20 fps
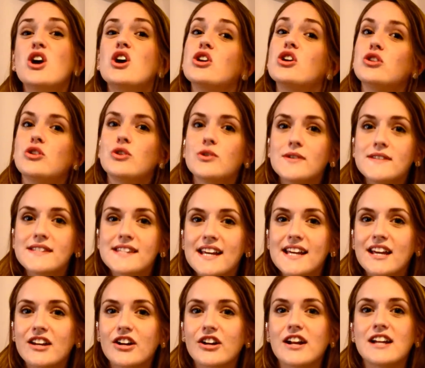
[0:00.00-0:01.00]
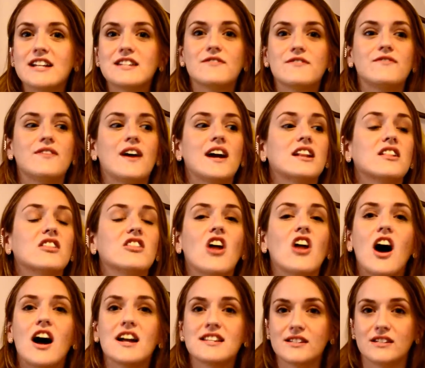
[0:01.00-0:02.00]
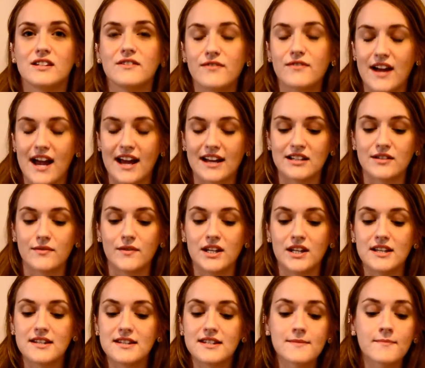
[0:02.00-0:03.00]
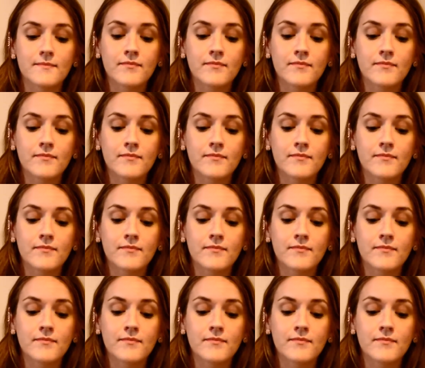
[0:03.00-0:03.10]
Use the internet to find lots of different activities.